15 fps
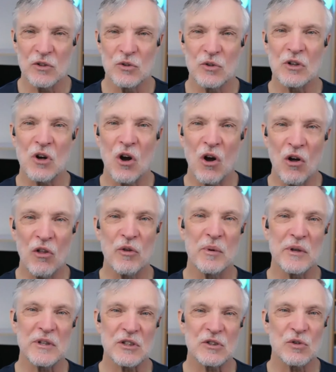you can call them
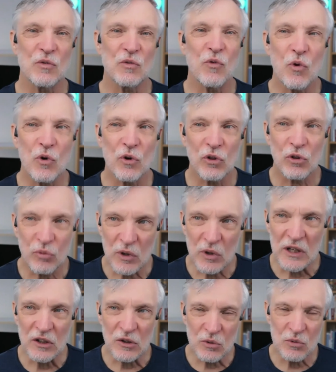at
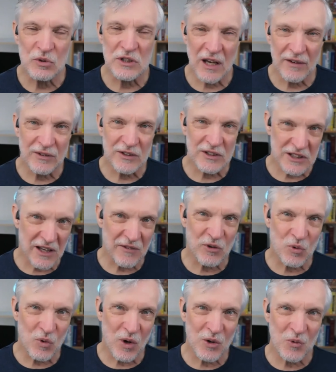
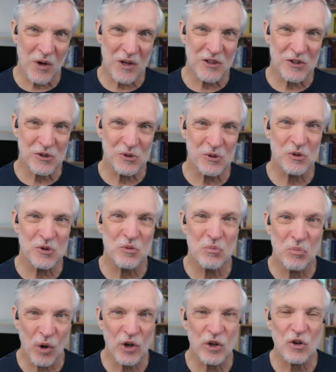604-327-7112 to
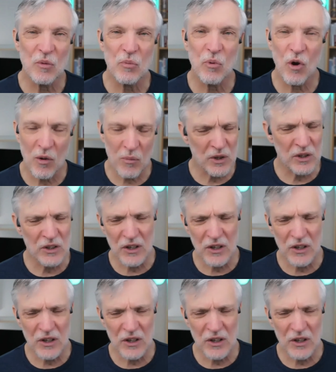book your appointment.